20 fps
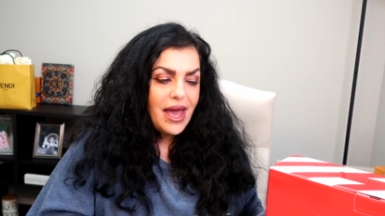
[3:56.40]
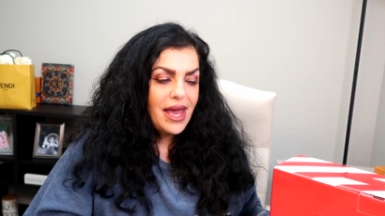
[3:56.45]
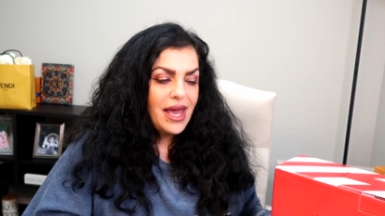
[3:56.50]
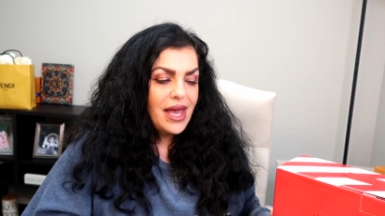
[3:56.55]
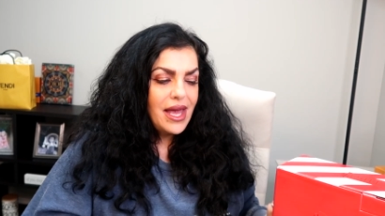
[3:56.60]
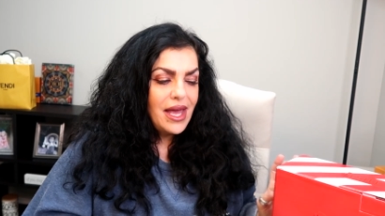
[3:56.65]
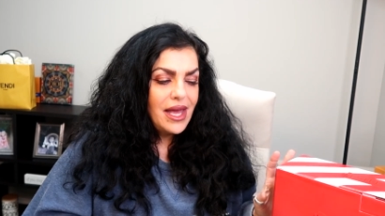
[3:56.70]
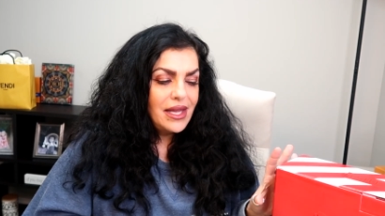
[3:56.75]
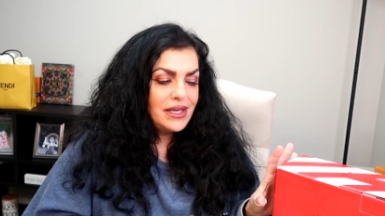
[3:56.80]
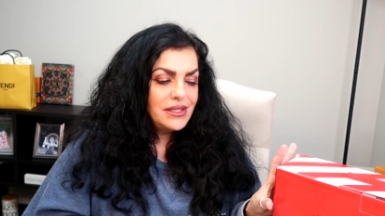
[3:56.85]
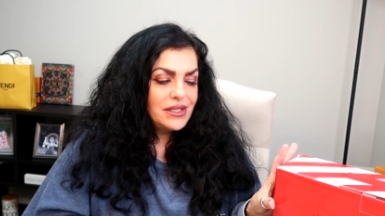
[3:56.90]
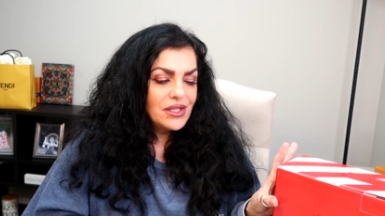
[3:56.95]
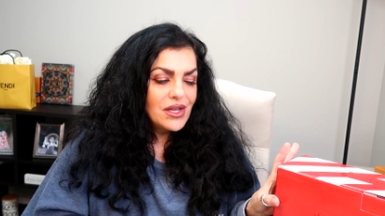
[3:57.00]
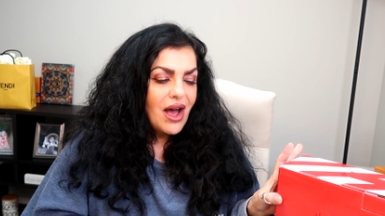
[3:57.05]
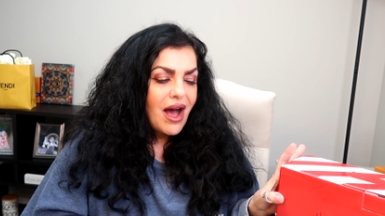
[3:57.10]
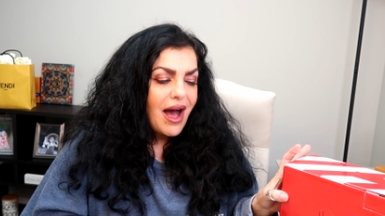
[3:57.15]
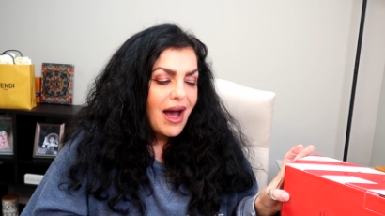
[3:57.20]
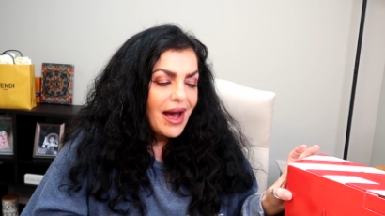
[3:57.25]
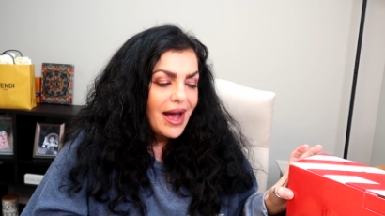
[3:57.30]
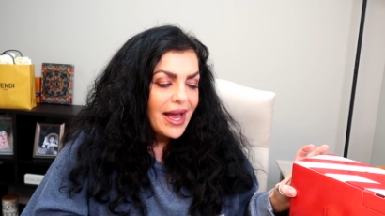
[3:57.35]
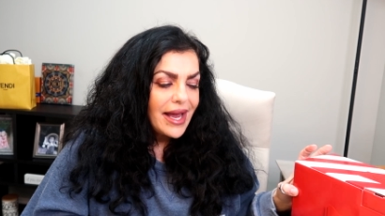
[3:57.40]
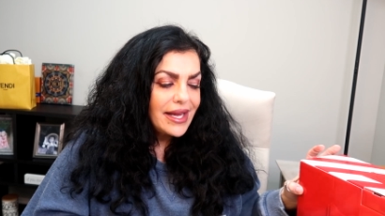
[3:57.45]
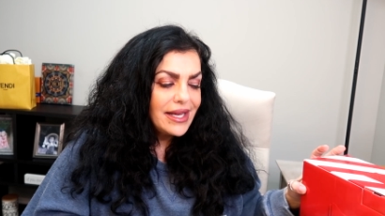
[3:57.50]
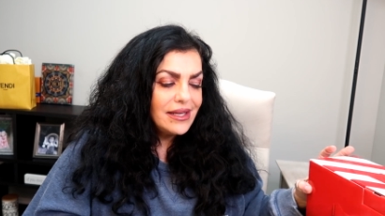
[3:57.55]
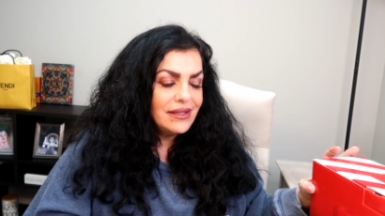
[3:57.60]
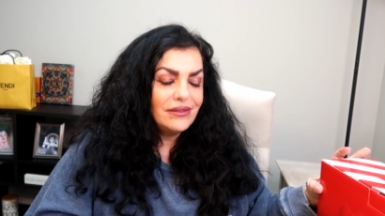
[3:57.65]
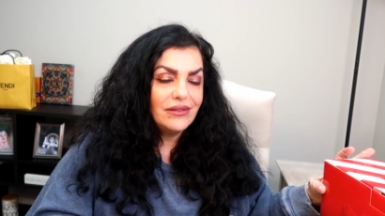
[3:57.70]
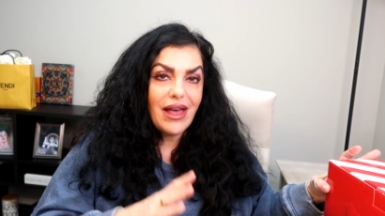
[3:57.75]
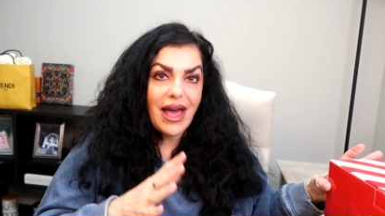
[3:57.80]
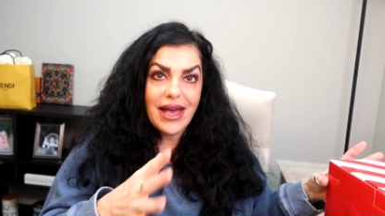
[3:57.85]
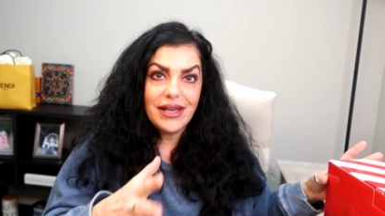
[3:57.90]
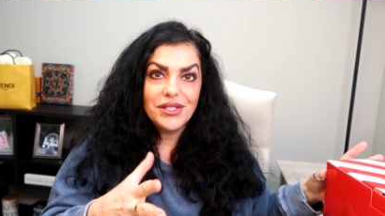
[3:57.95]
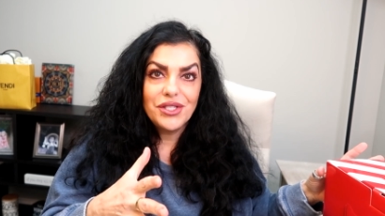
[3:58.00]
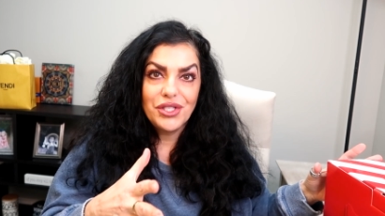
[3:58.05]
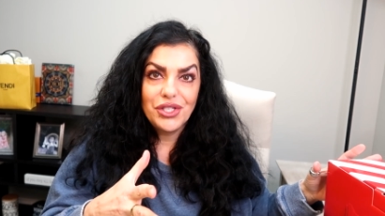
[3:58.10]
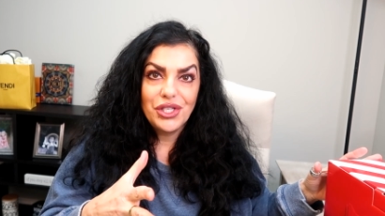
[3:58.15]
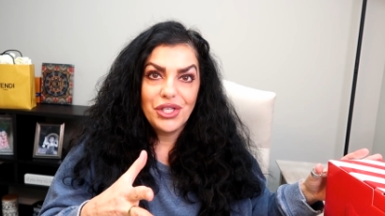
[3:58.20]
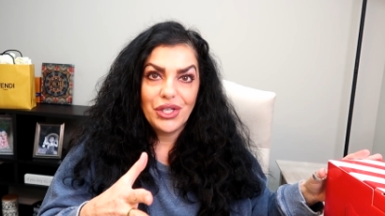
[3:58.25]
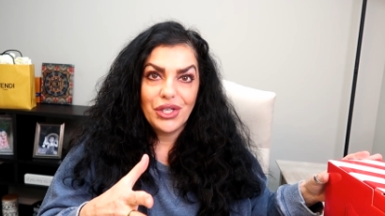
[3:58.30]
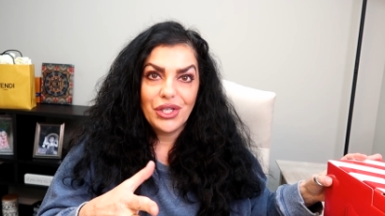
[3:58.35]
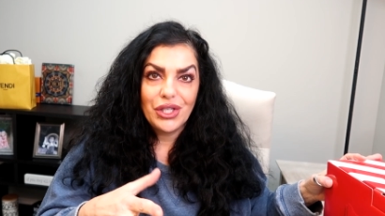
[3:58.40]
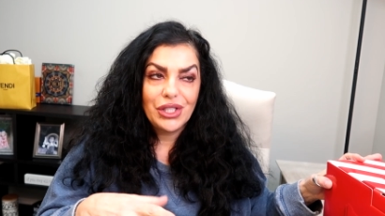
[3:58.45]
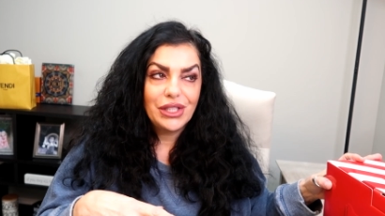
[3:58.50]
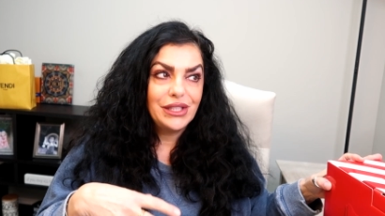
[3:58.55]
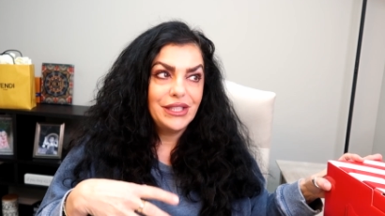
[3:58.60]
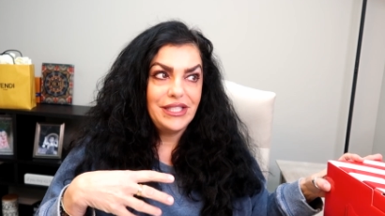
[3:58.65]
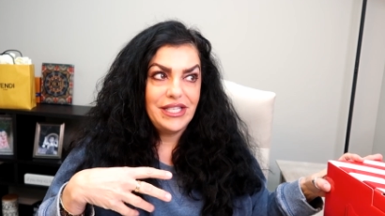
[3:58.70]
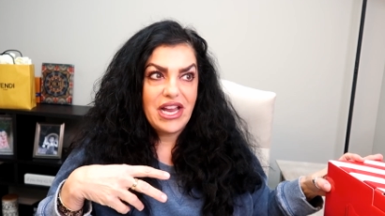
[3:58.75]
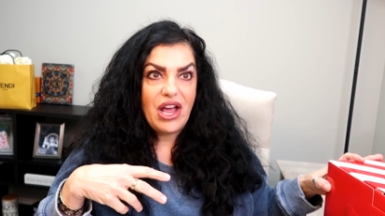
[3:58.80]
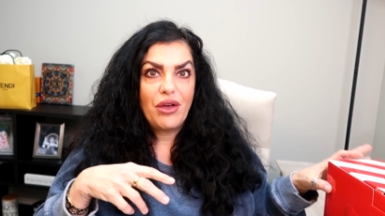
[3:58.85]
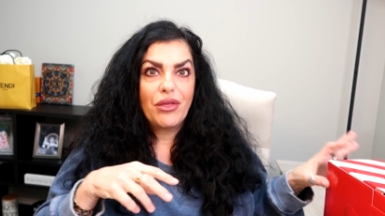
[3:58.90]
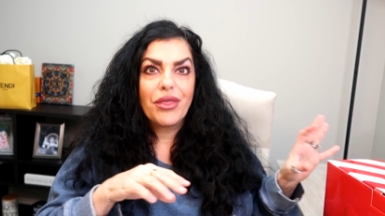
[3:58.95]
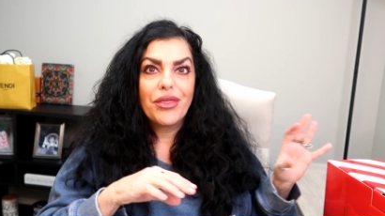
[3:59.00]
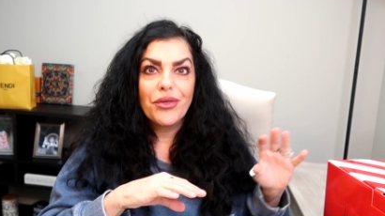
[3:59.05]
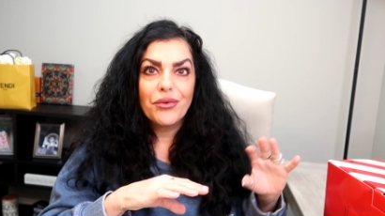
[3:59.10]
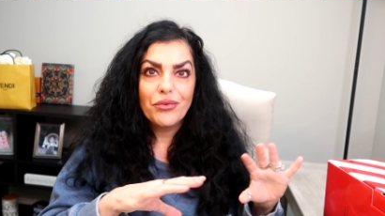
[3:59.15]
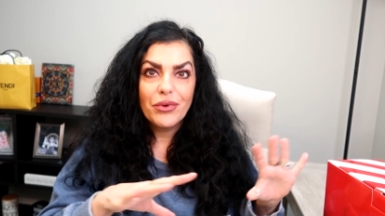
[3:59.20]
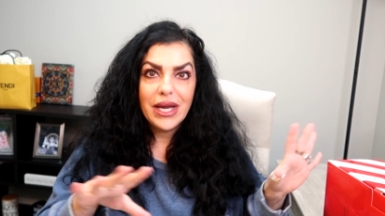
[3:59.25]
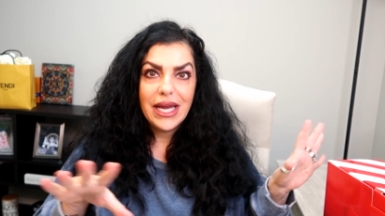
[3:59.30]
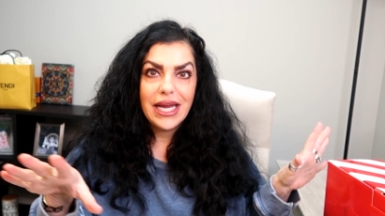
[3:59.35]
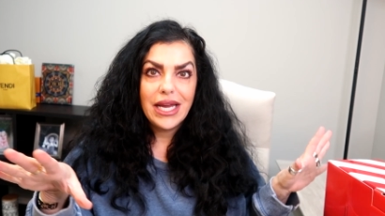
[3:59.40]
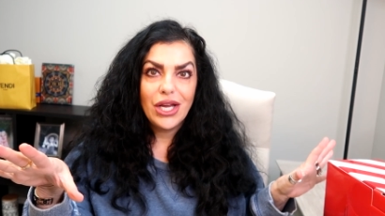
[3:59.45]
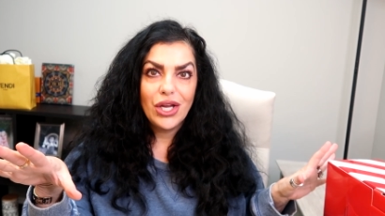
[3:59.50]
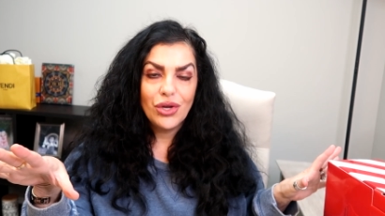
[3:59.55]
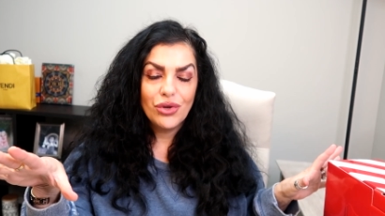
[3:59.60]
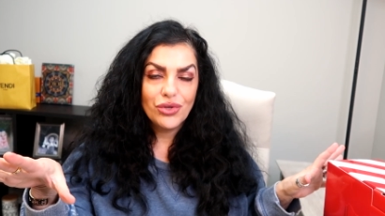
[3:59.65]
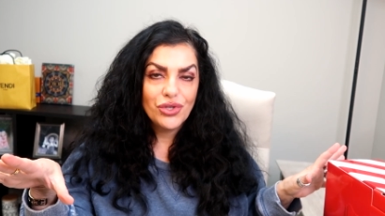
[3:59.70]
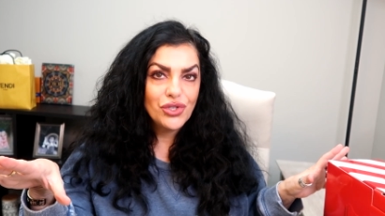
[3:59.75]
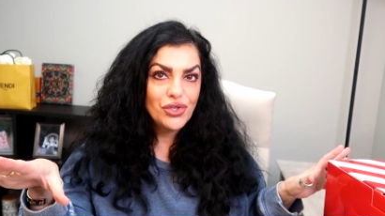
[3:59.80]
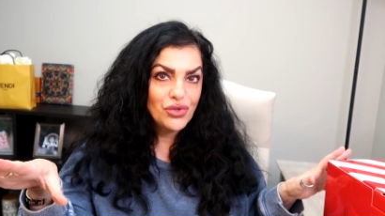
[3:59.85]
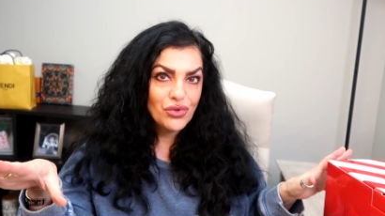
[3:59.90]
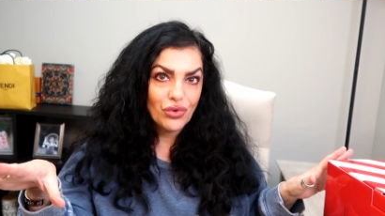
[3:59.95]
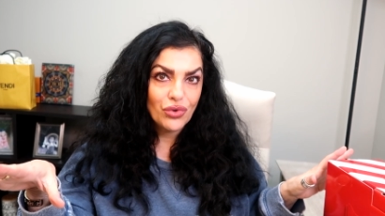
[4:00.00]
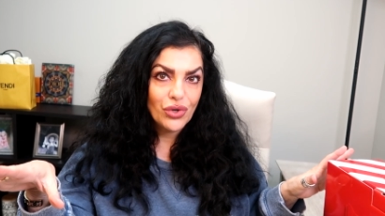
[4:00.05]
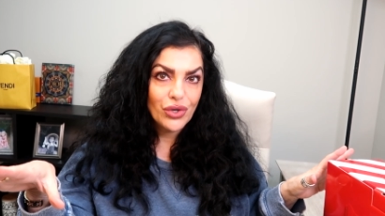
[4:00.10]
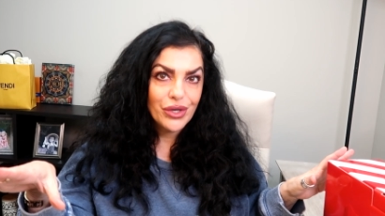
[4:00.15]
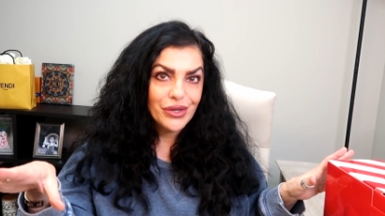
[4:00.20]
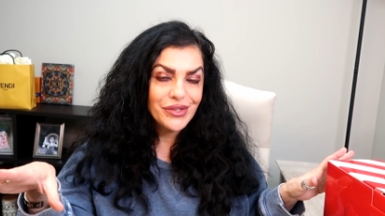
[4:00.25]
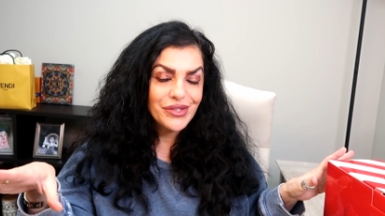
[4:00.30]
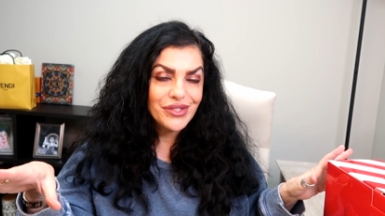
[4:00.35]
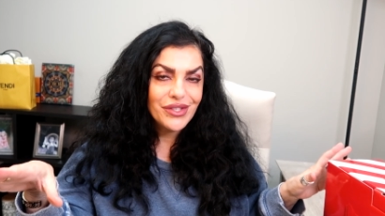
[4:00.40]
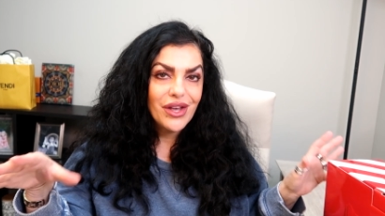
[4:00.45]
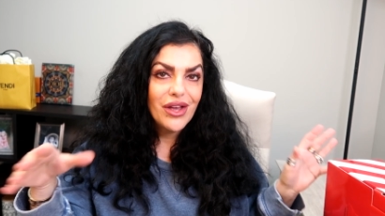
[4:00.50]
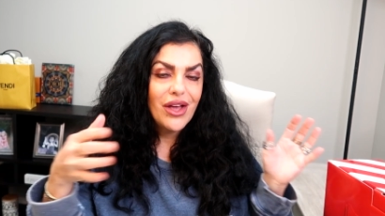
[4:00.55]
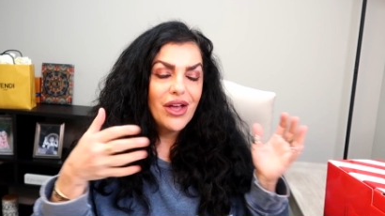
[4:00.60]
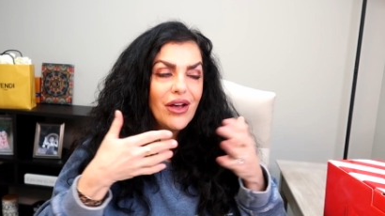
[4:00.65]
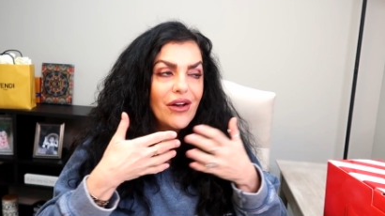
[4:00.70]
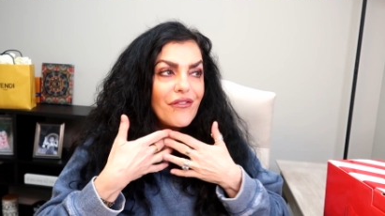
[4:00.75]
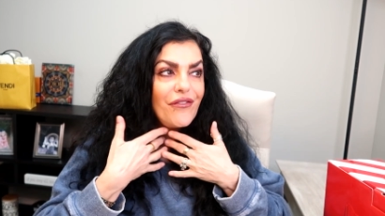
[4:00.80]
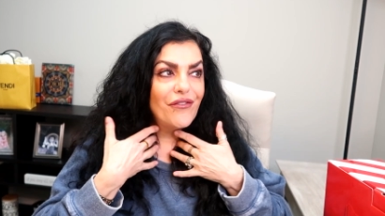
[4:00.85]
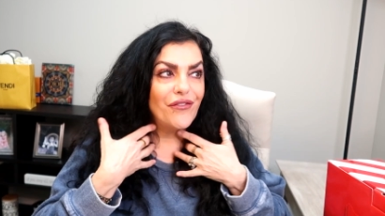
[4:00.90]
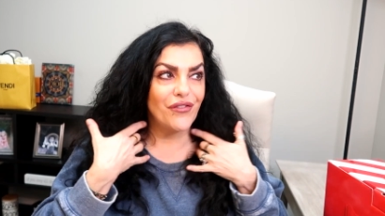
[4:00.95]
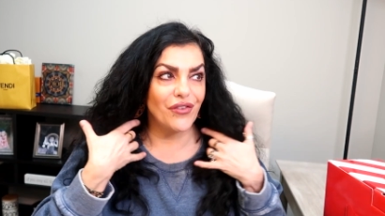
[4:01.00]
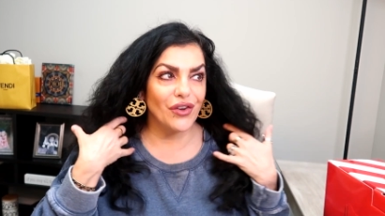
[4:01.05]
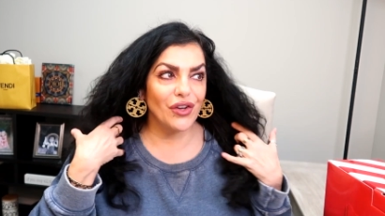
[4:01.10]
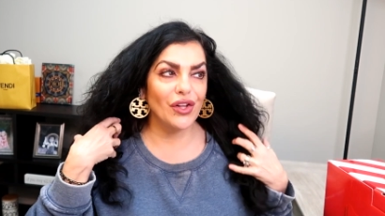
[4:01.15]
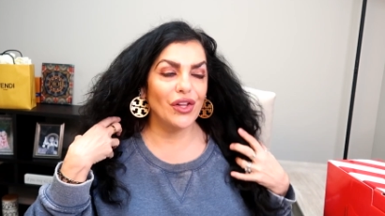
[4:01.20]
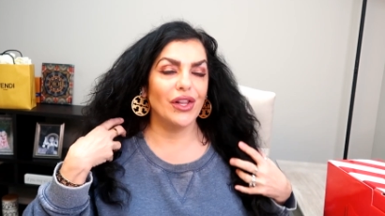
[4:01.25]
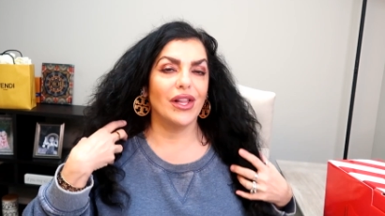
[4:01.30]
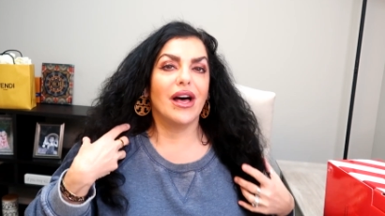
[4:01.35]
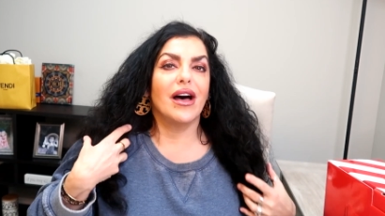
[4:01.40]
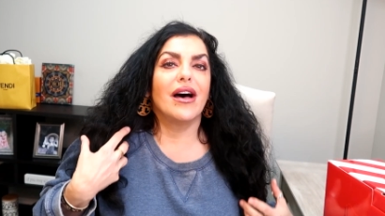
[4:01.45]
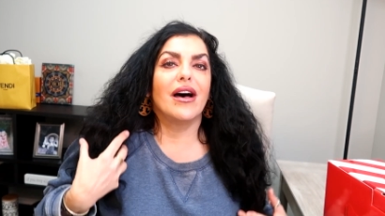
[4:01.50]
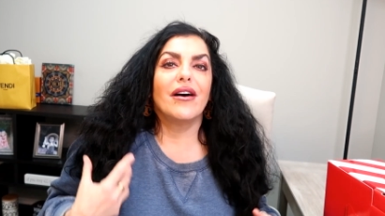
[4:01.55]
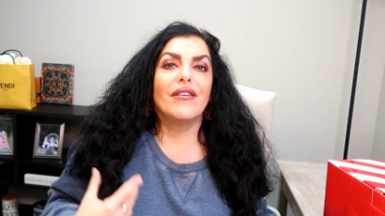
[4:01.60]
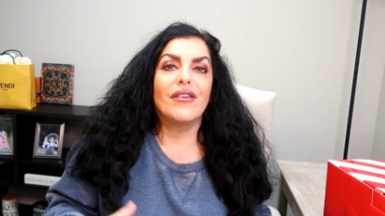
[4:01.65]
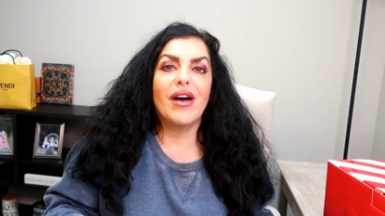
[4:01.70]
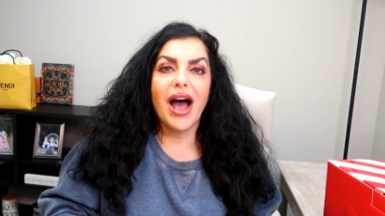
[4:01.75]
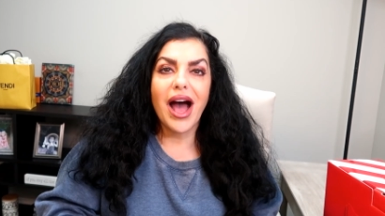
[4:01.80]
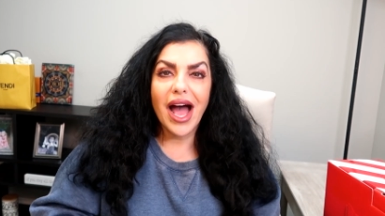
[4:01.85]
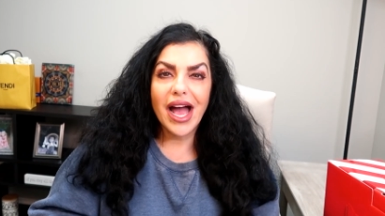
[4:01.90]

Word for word: And I, last year, cleaned out 3 huge drawers full of